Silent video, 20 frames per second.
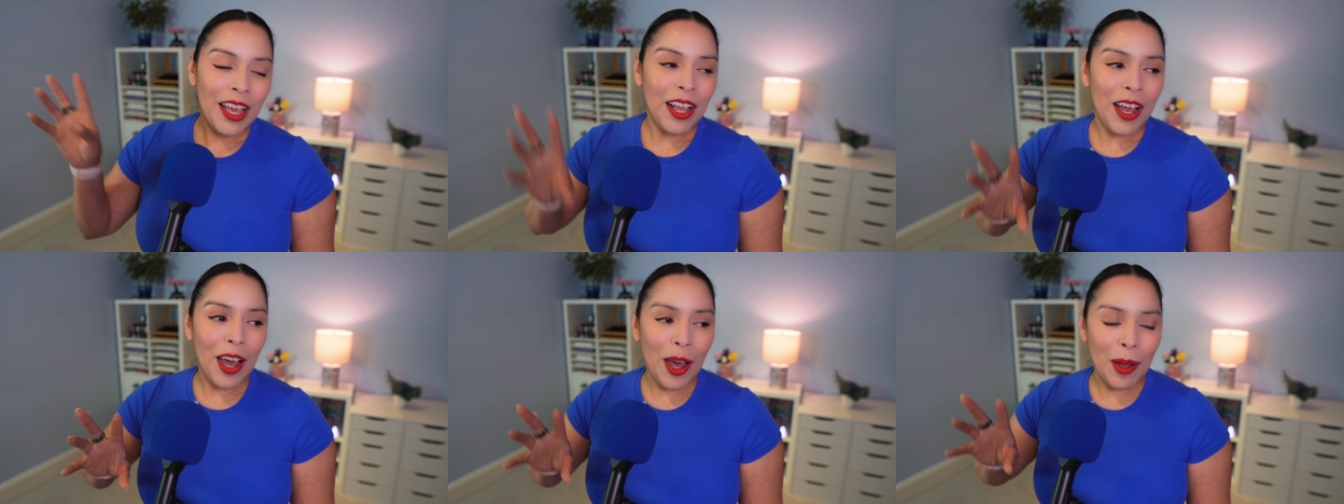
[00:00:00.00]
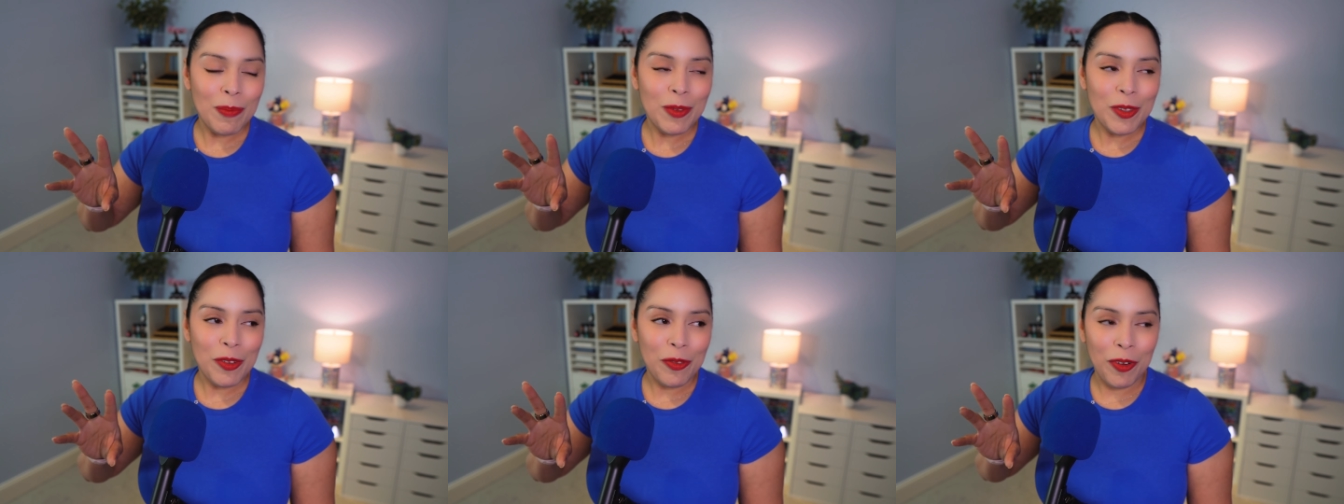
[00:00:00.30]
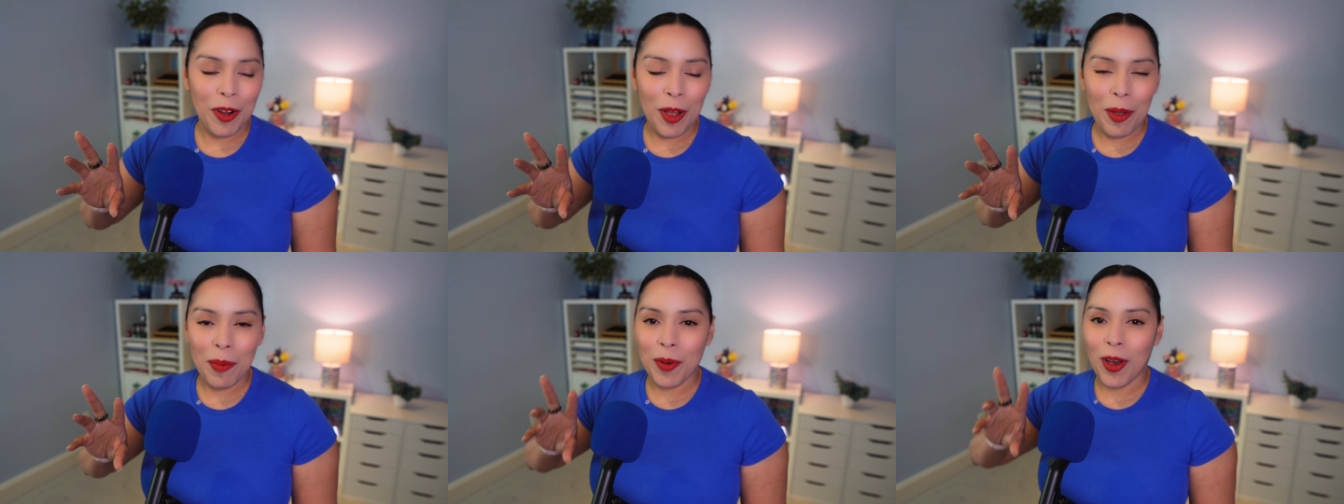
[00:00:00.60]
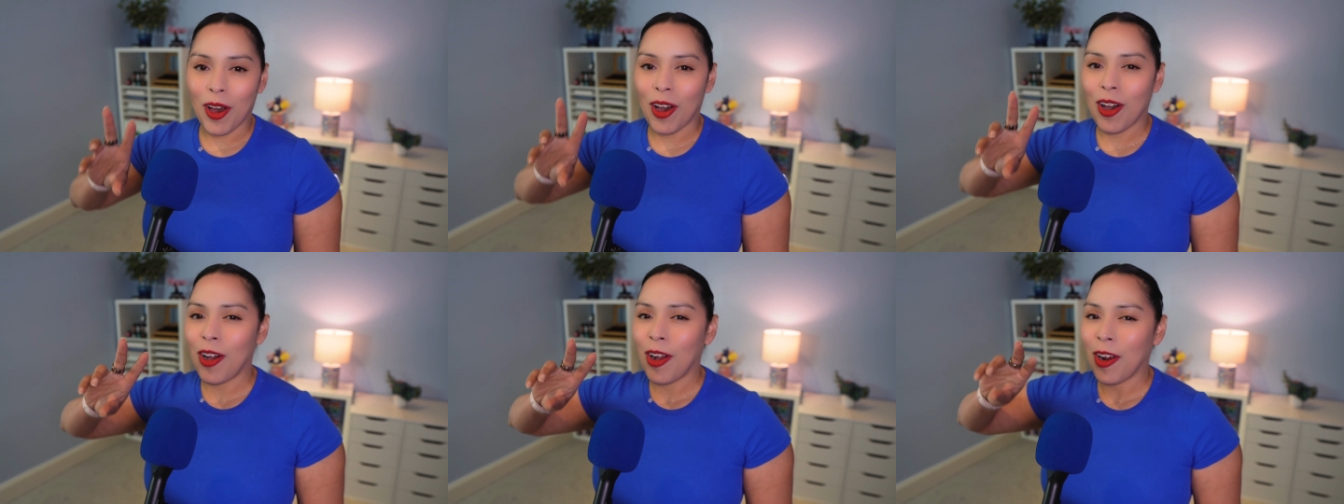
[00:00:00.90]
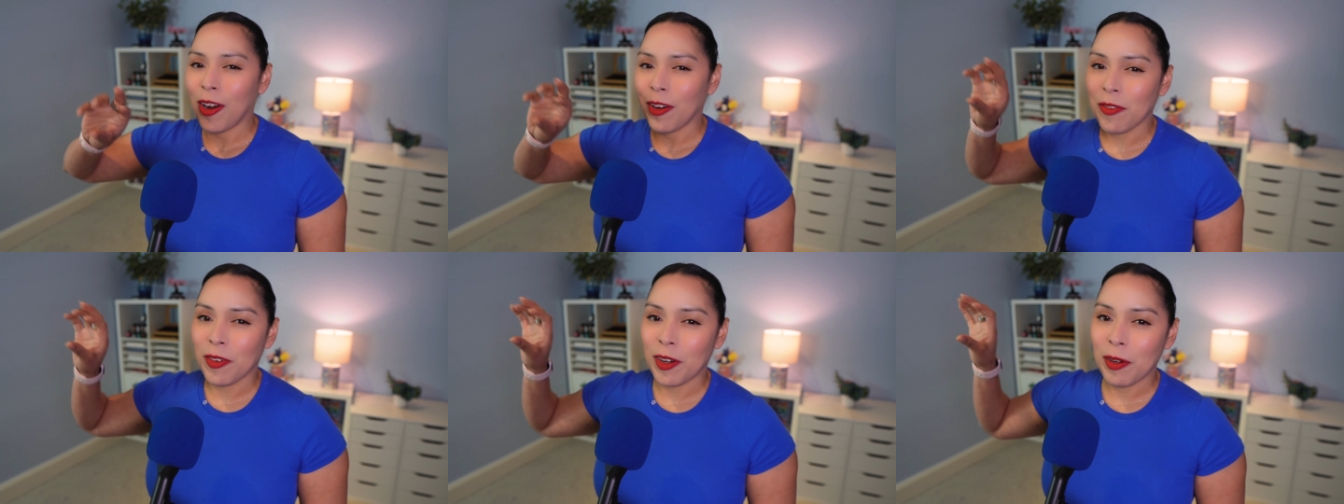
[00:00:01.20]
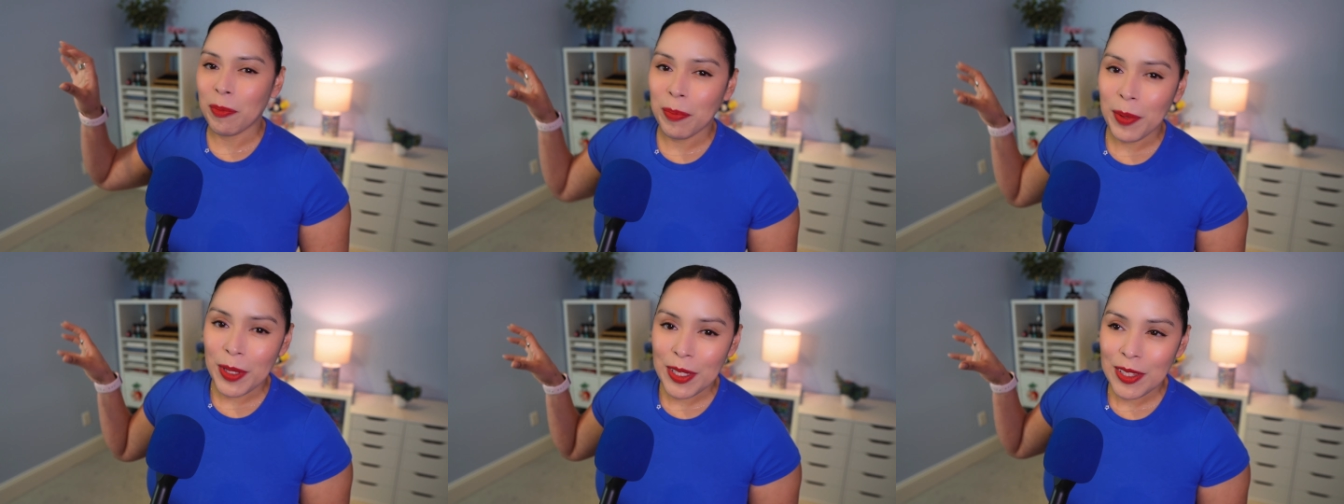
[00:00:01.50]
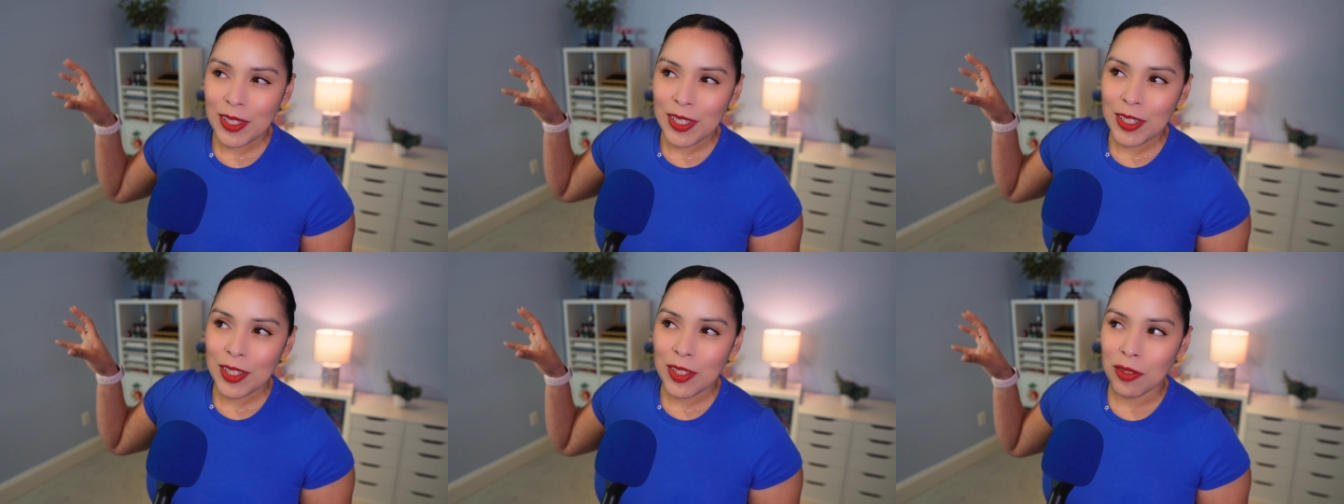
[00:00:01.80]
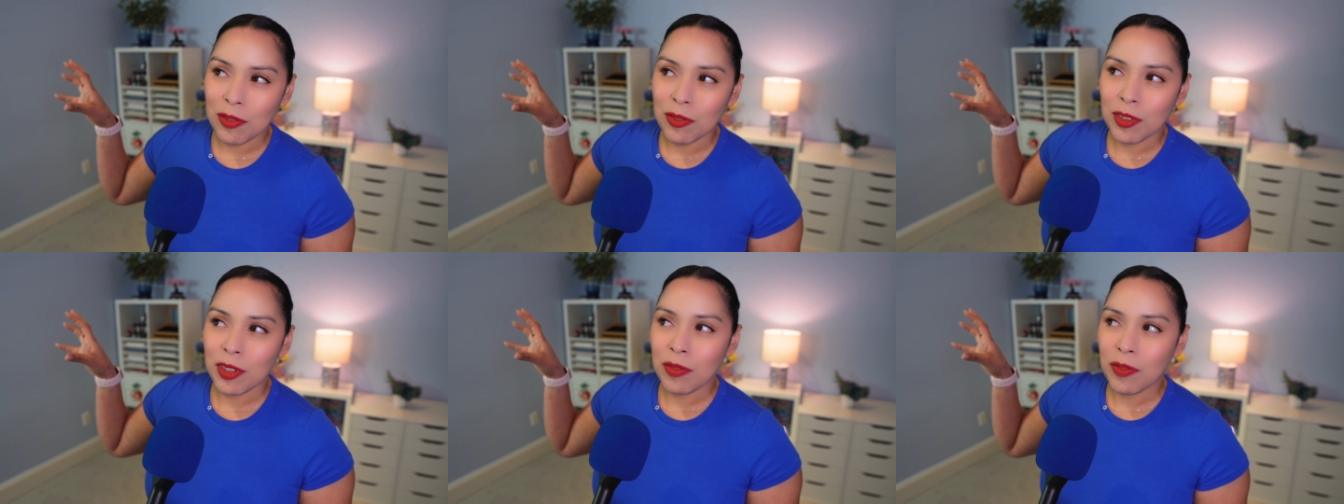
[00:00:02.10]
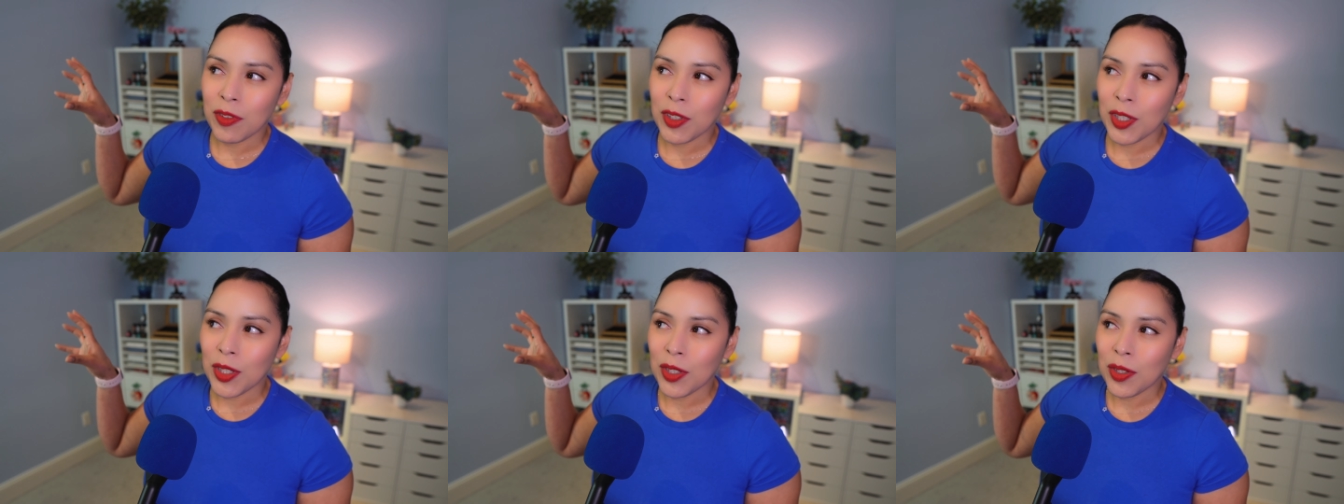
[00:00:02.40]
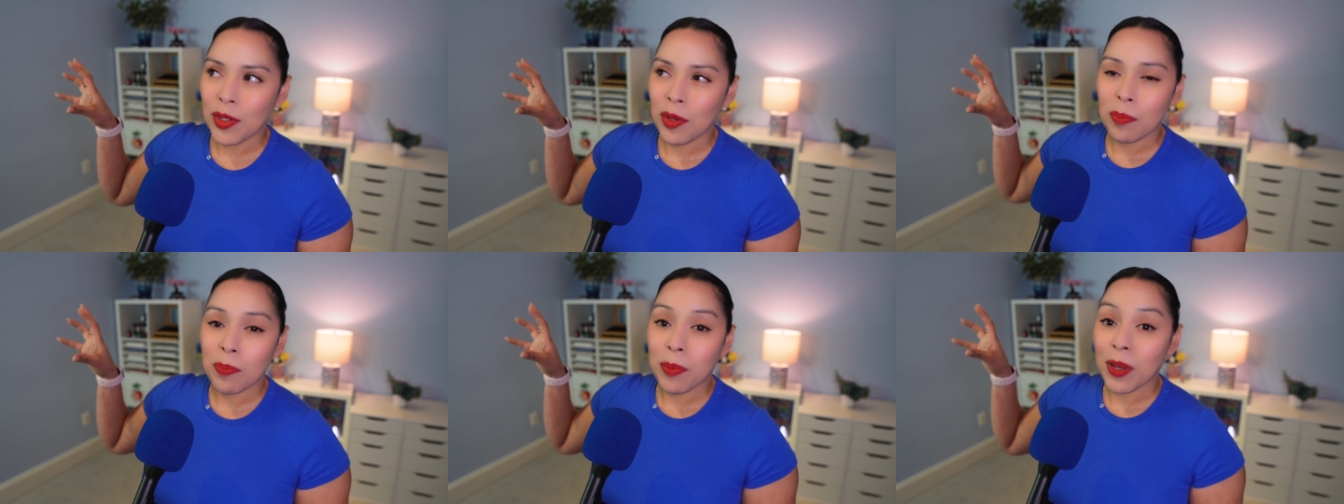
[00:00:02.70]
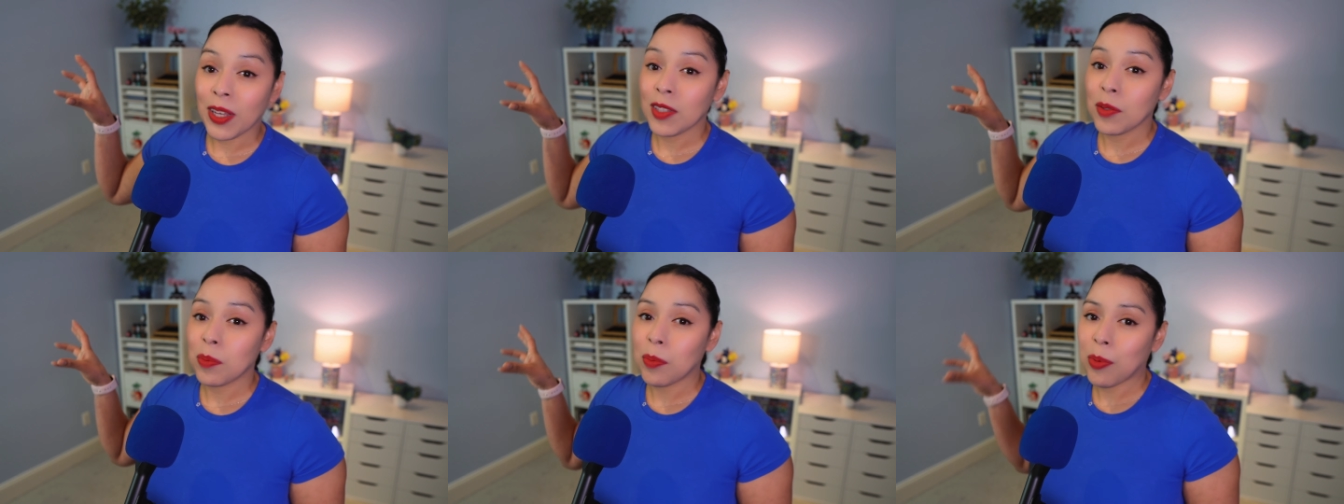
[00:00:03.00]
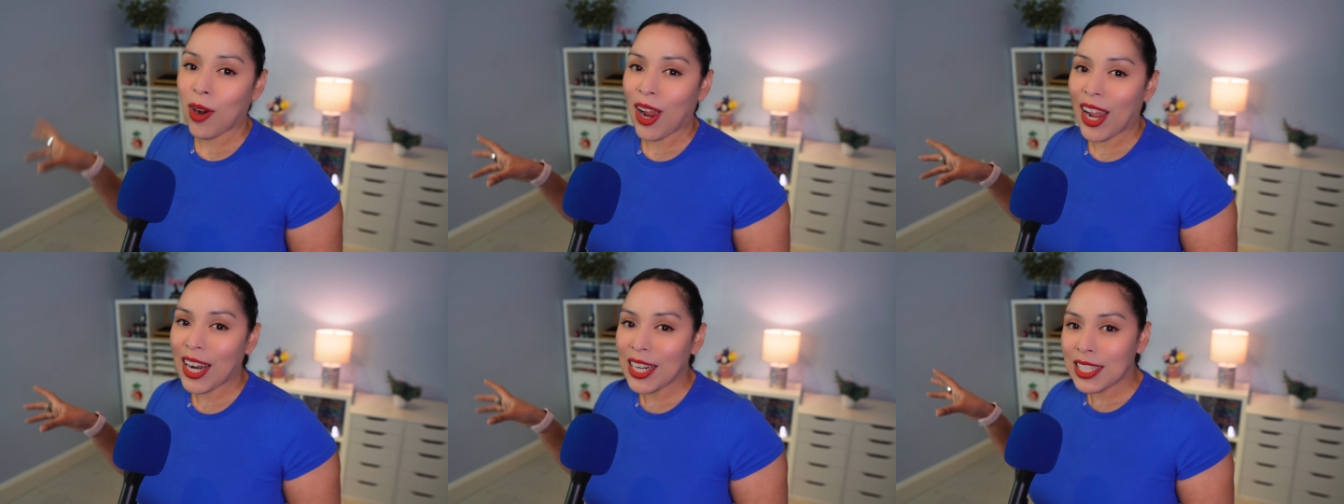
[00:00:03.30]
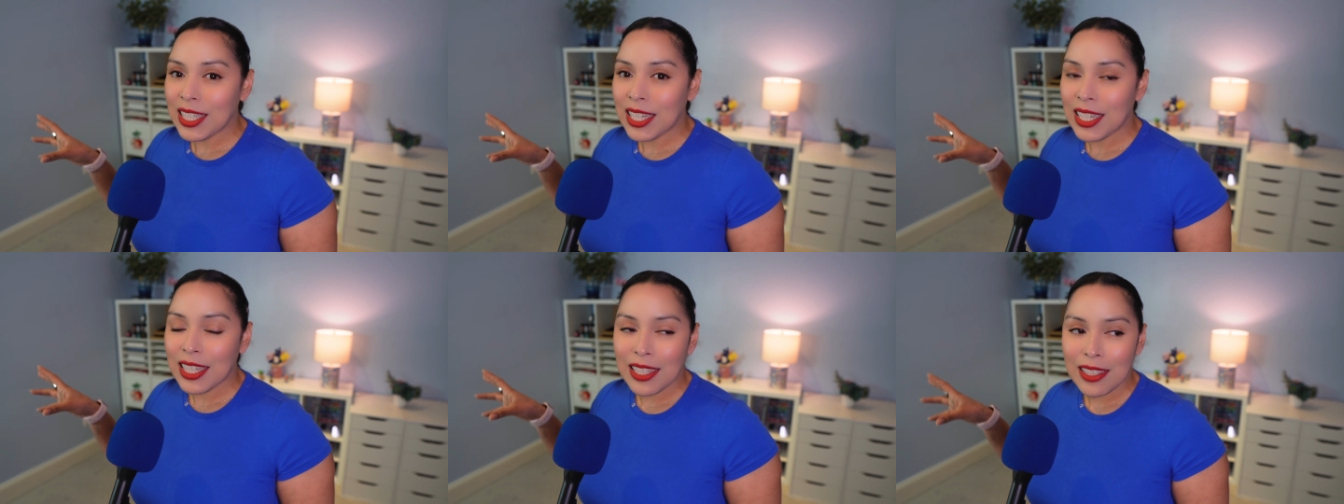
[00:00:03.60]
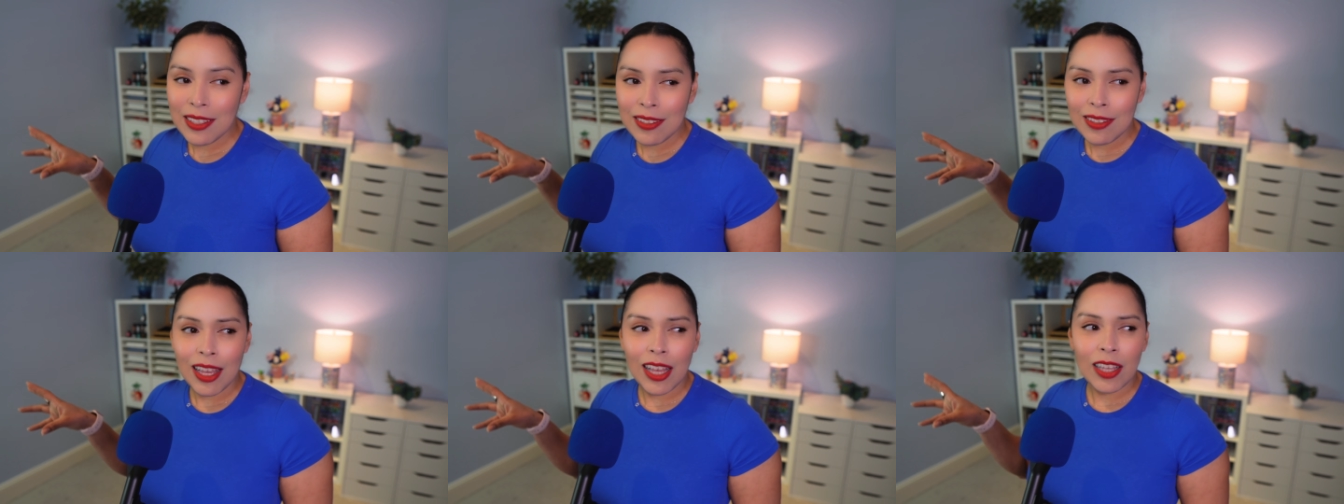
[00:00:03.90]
comes from a Harvard Business Review best practice,